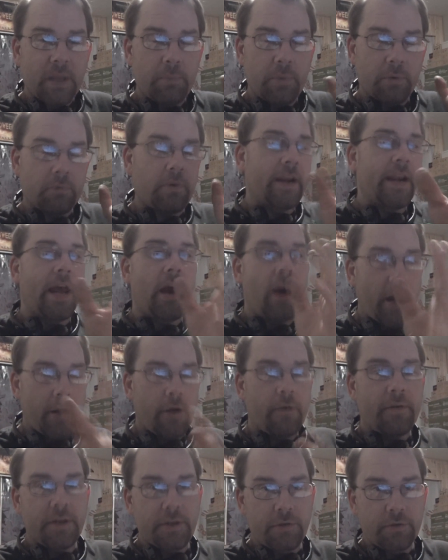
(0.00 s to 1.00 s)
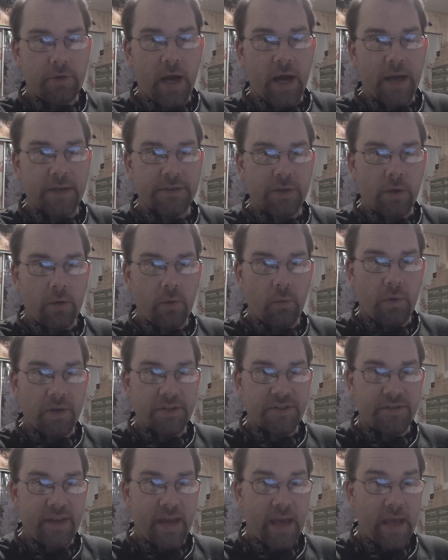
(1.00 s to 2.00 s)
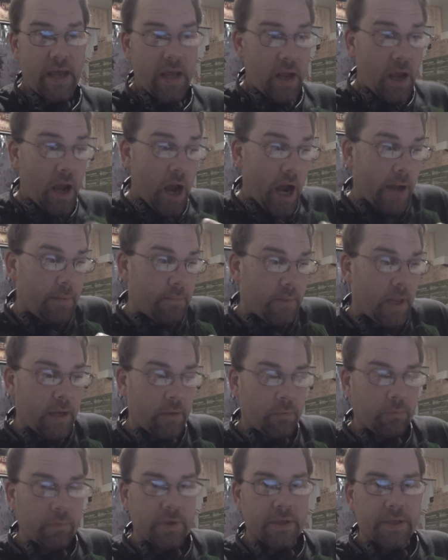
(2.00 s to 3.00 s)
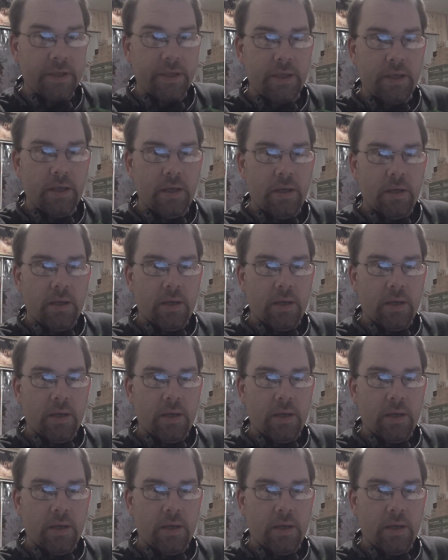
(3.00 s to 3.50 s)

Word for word: But right now, I know that you guys are the ones that I'm like really,